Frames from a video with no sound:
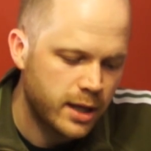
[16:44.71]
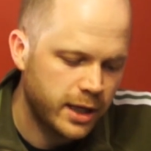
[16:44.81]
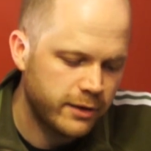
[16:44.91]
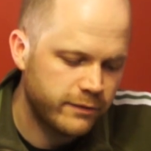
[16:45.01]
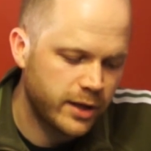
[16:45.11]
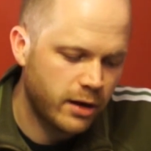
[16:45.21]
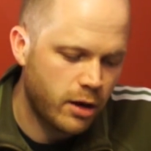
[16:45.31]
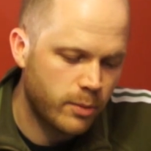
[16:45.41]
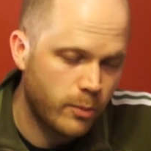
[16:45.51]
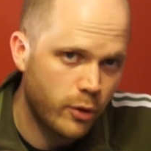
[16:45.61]
If there
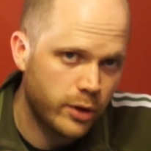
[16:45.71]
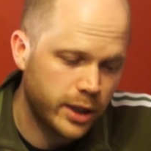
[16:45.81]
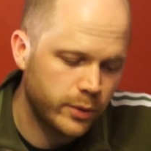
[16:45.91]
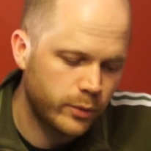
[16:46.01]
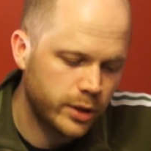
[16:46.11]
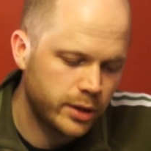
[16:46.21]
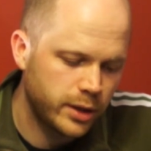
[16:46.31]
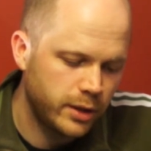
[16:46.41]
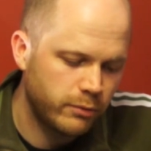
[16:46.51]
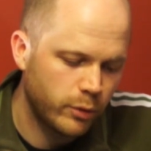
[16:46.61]
are more than one
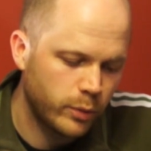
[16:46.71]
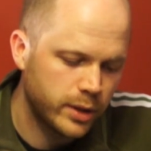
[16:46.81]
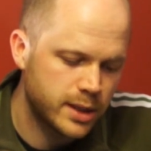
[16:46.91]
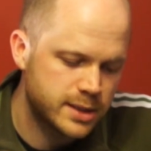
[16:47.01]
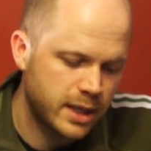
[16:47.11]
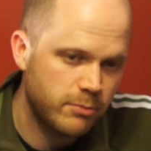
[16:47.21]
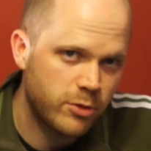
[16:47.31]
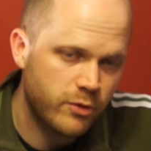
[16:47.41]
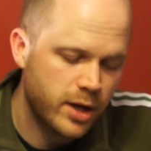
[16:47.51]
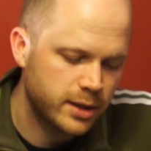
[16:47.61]
hero with the same
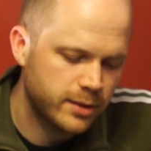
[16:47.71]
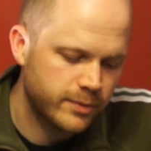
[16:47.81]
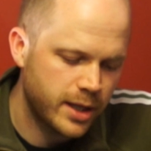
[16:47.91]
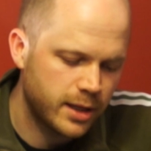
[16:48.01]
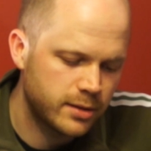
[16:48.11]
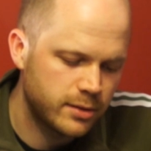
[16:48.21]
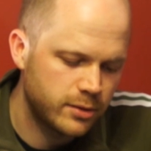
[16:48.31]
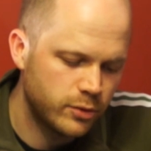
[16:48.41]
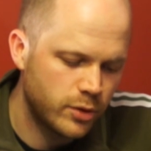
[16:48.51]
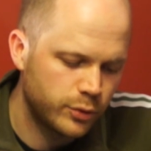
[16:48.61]
threat, then
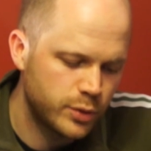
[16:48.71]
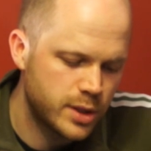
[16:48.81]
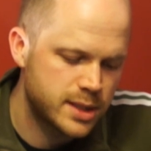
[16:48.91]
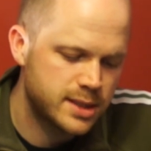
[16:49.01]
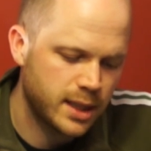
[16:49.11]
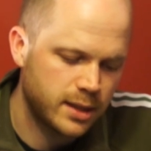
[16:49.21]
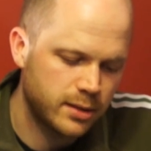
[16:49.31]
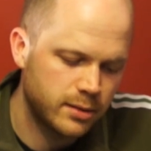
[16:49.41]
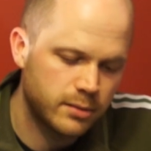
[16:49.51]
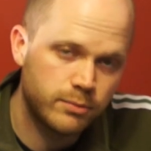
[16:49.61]
you go to the second
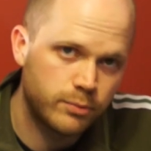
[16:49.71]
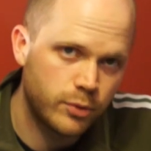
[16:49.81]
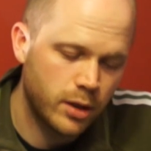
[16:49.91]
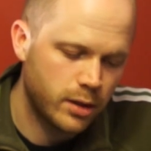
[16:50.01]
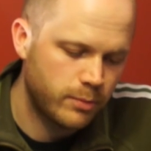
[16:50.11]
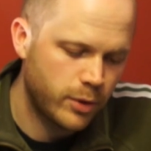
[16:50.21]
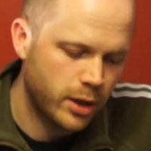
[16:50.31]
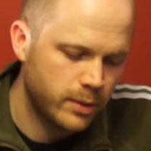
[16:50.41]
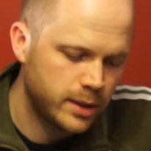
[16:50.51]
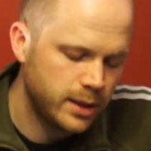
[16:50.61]

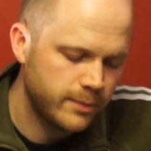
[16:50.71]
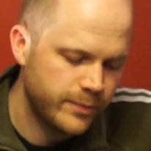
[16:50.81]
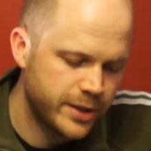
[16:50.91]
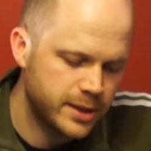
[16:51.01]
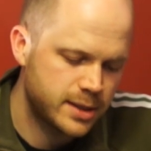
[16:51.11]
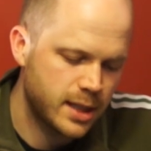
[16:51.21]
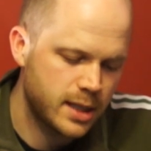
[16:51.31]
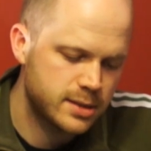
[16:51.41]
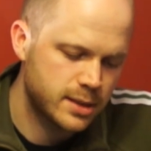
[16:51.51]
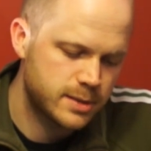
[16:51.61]
priority. In this
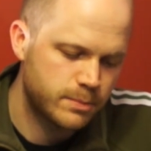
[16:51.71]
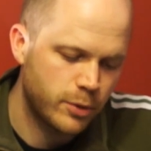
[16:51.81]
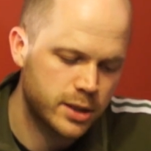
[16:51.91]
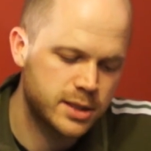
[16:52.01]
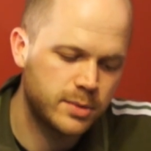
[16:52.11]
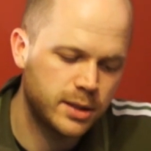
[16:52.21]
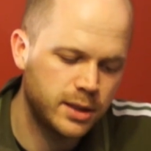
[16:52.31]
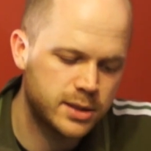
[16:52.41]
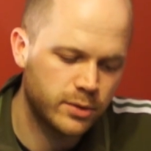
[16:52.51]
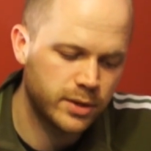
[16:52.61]
case it's
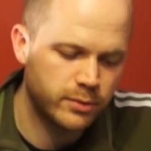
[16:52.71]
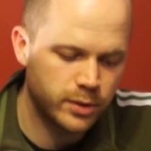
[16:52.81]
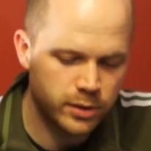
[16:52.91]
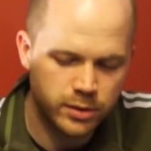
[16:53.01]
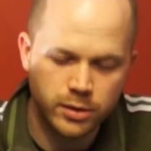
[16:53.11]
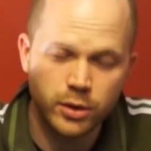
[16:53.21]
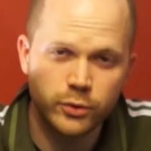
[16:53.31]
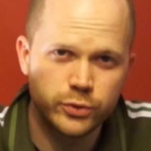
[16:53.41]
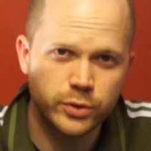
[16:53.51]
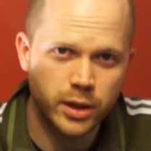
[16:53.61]
proximity, so they will go
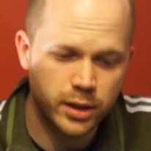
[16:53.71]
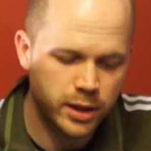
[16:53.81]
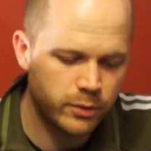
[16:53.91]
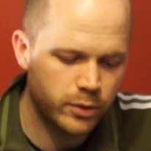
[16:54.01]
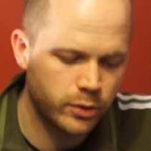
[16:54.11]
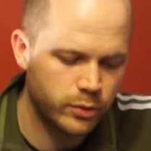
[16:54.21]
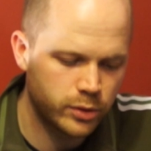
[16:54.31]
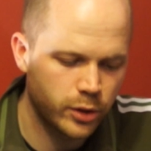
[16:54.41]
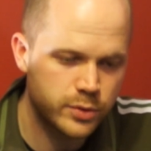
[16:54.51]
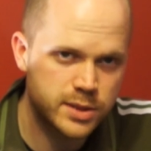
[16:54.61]
to the hero
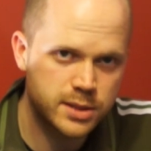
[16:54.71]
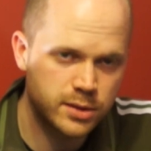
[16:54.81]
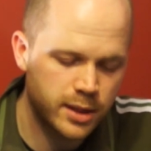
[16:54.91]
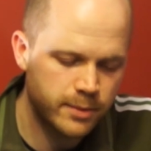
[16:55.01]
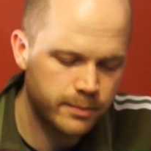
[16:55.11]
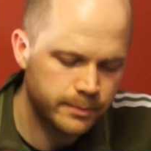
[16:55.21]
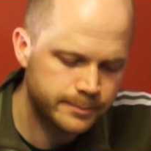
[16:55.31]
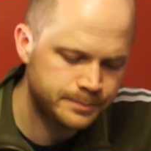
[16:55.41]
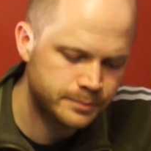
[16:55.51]
closest to them.